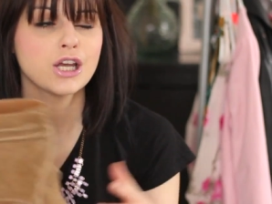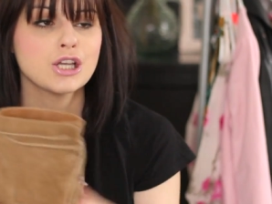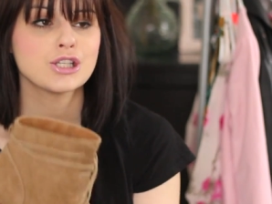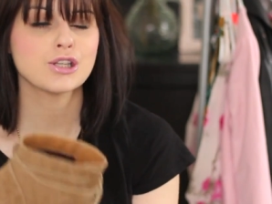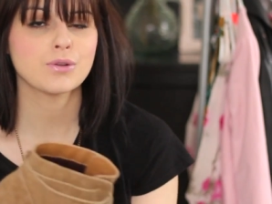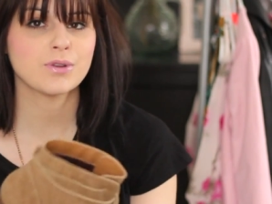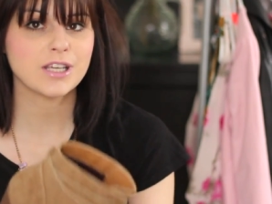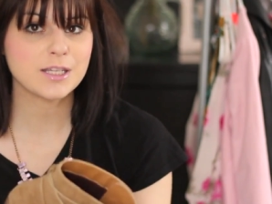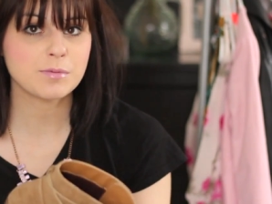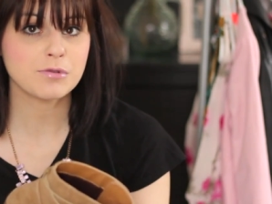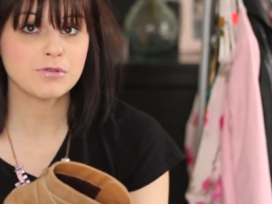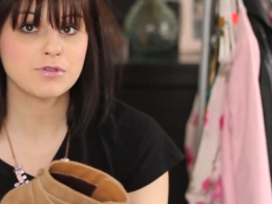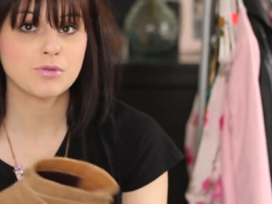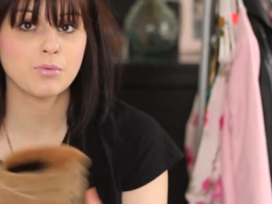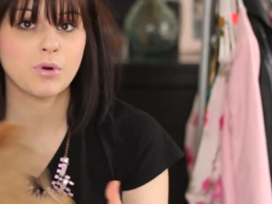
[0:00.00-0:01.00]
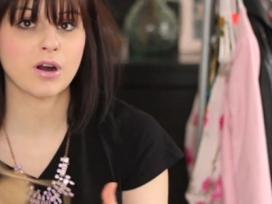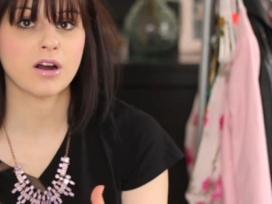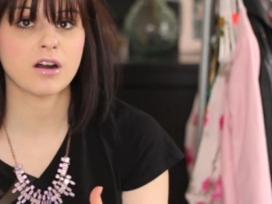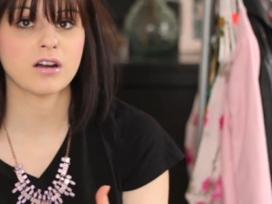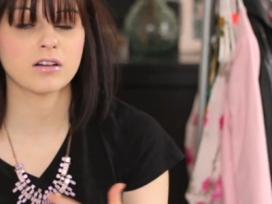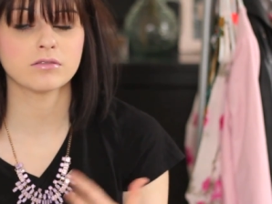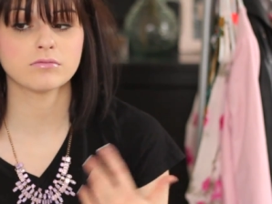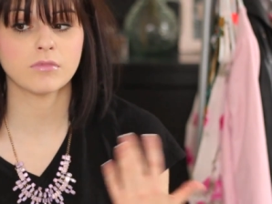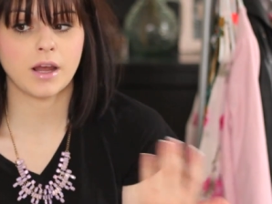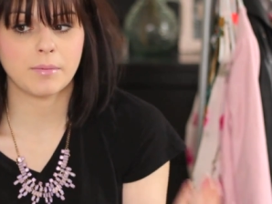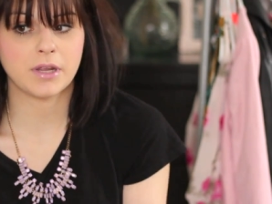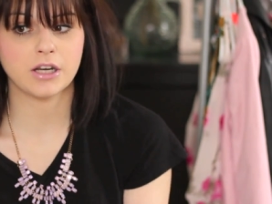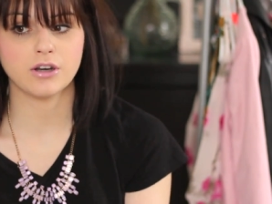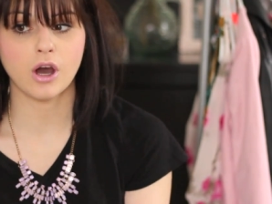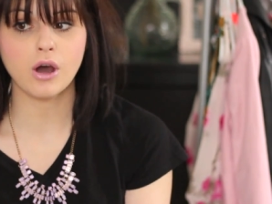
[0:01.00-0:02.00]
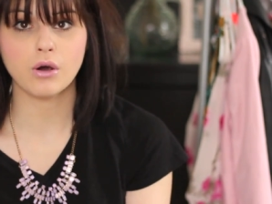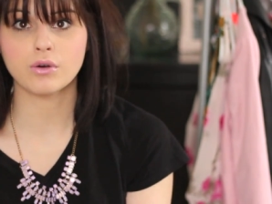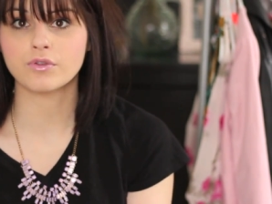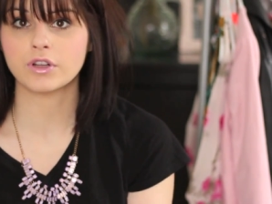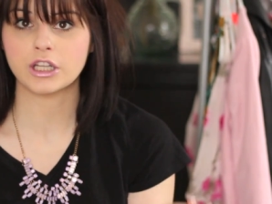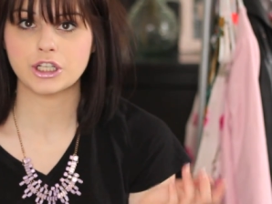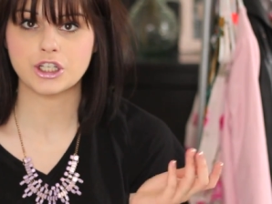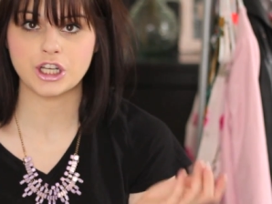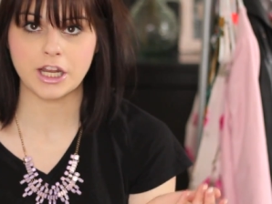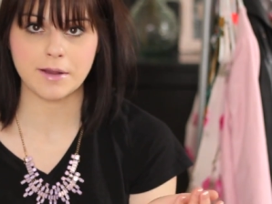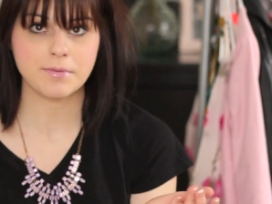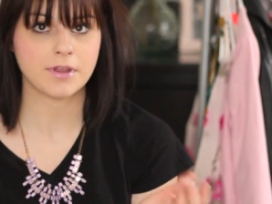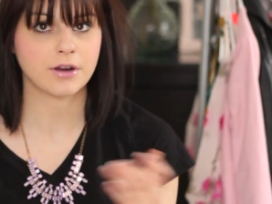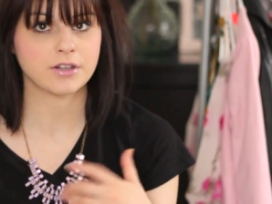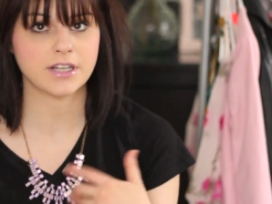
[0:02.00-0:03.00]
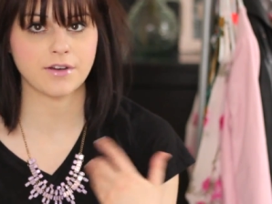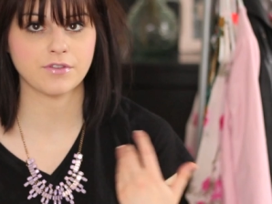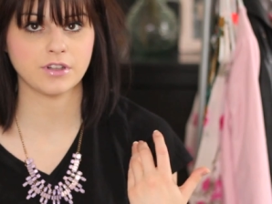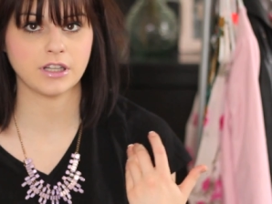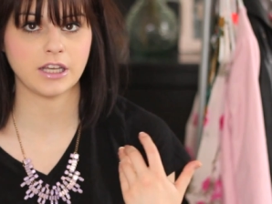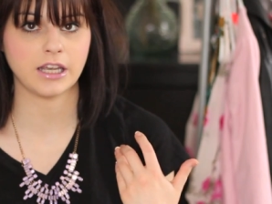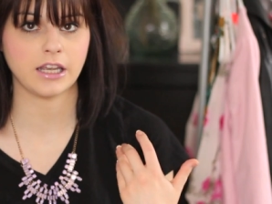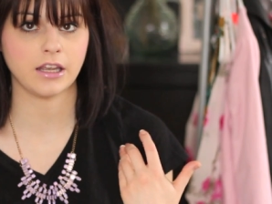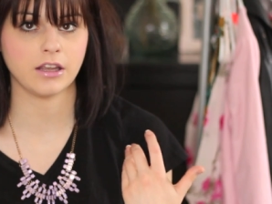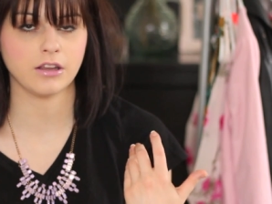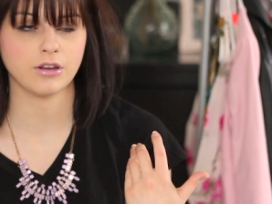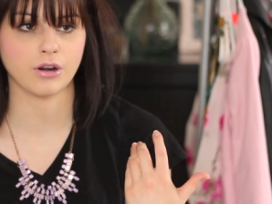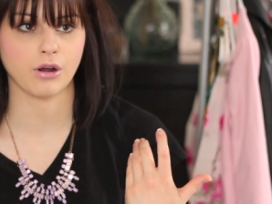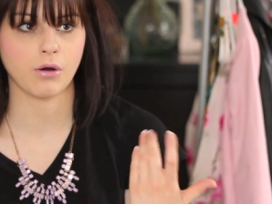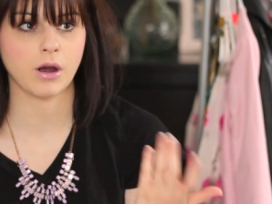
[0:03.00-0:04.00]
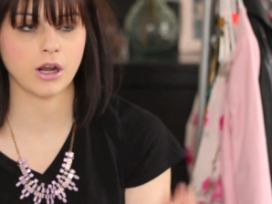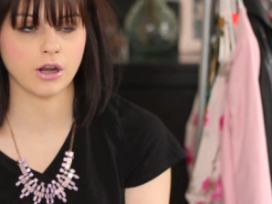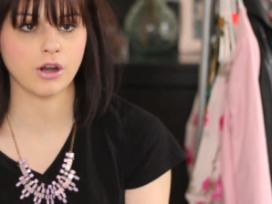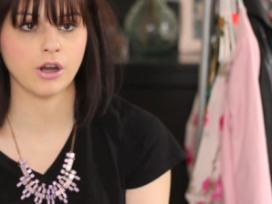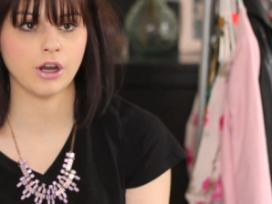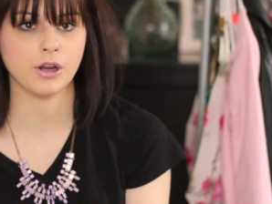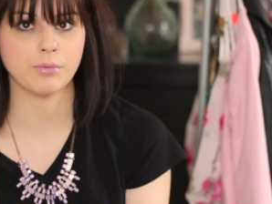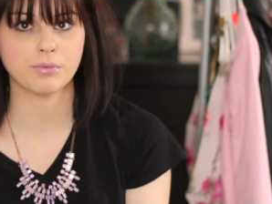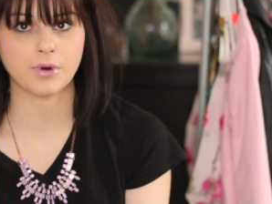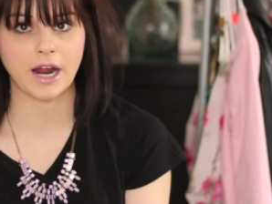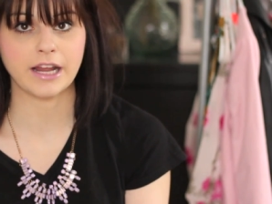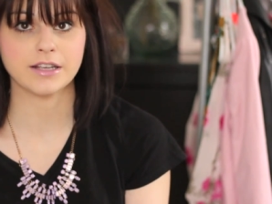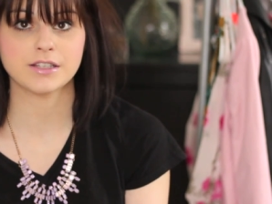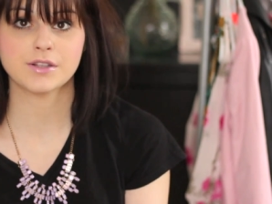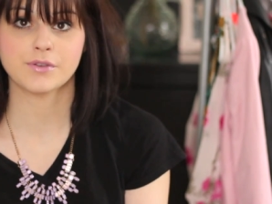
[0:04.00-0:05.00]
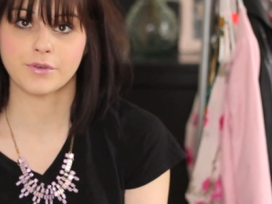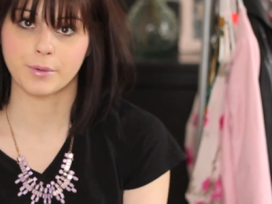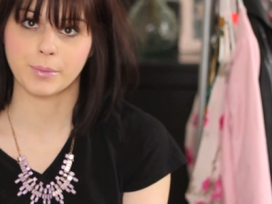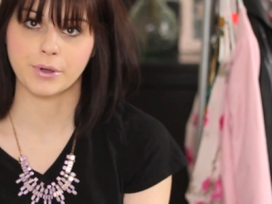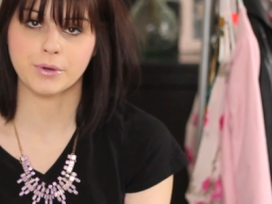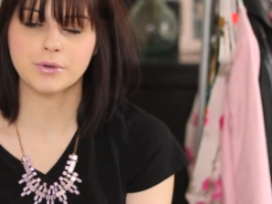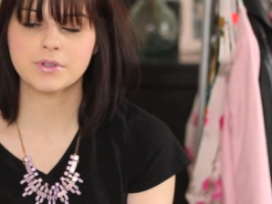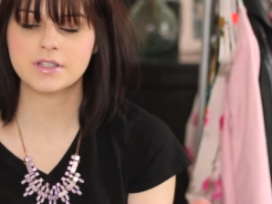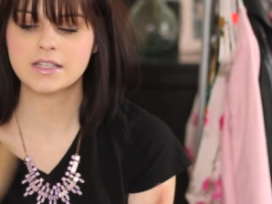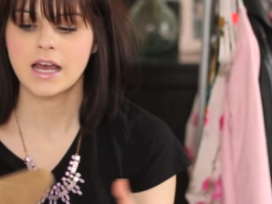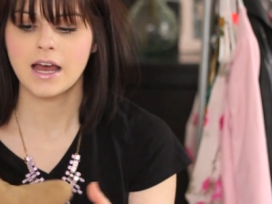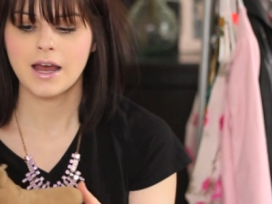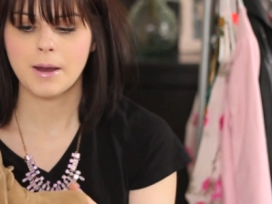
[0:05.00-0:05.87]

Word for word: So these boots were, I mean, not overly cheap. They were definitely, you know, a good price for boots